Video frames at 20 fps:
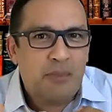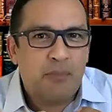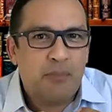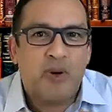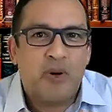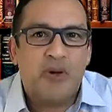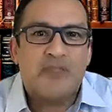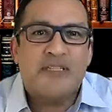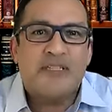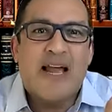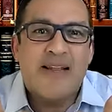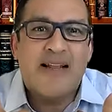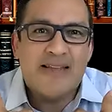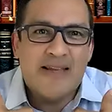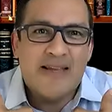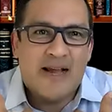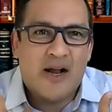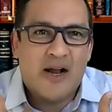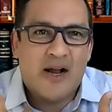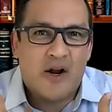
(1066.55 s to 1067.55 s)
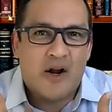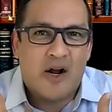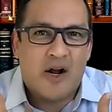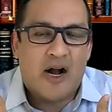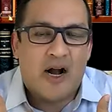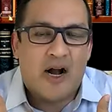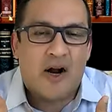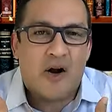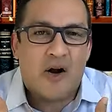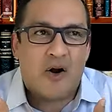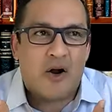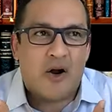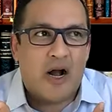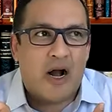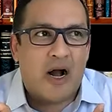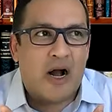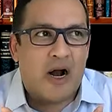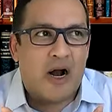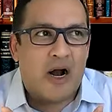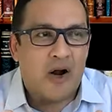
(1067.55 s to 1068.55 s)
protecting our
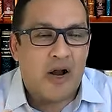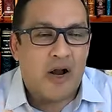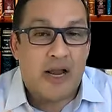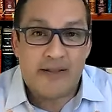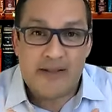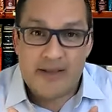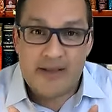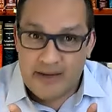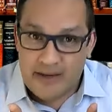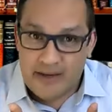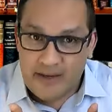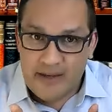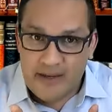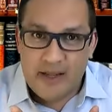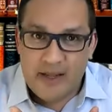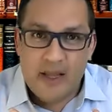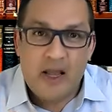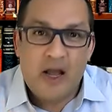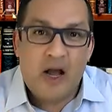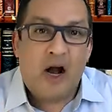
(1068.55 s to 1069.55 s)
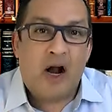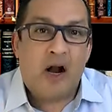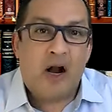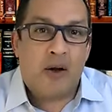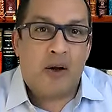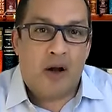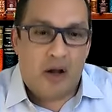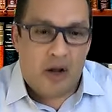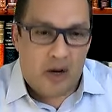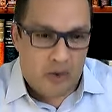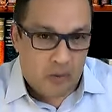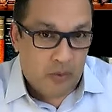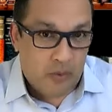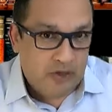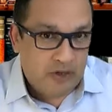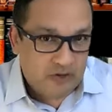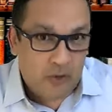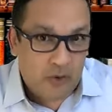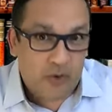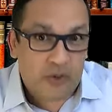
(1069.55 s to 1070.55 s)
identity, our
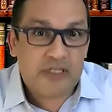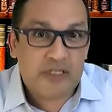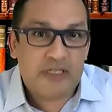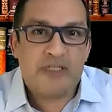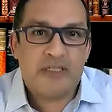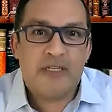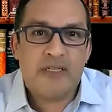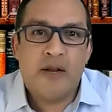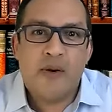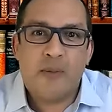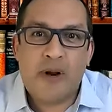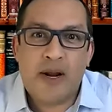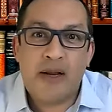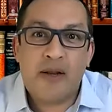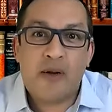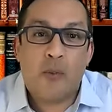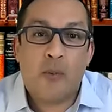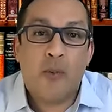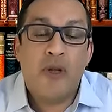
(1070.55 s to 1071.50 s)
resources, right?